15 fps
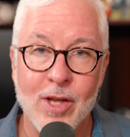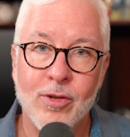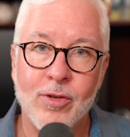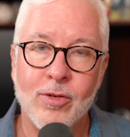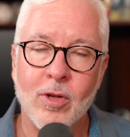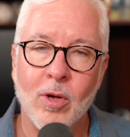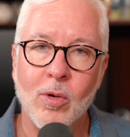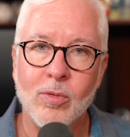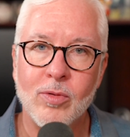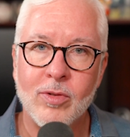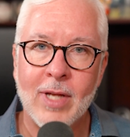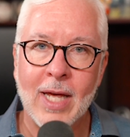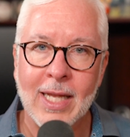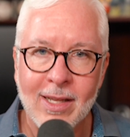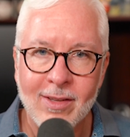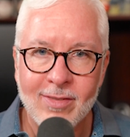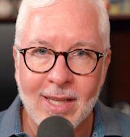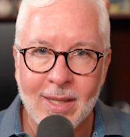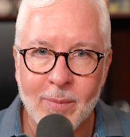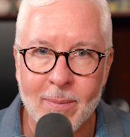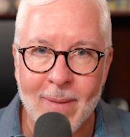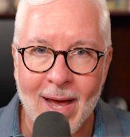So tell us a
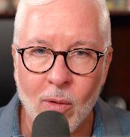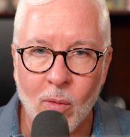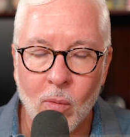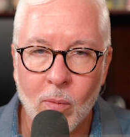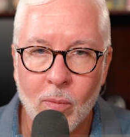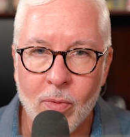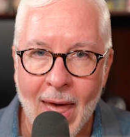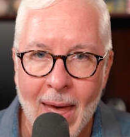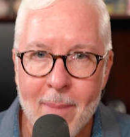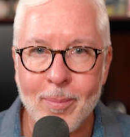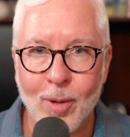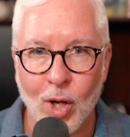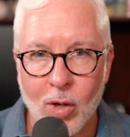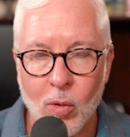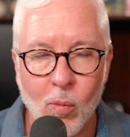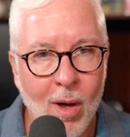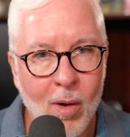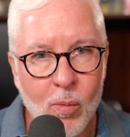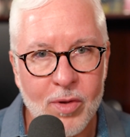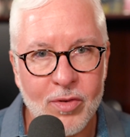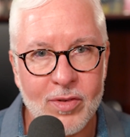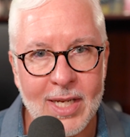little bit about that book.
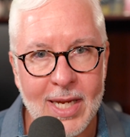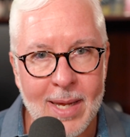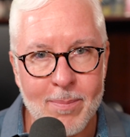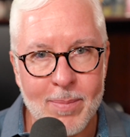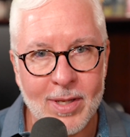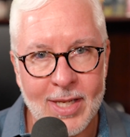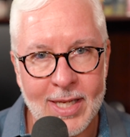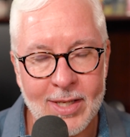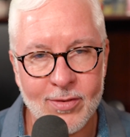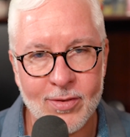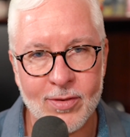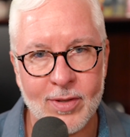What was the impetus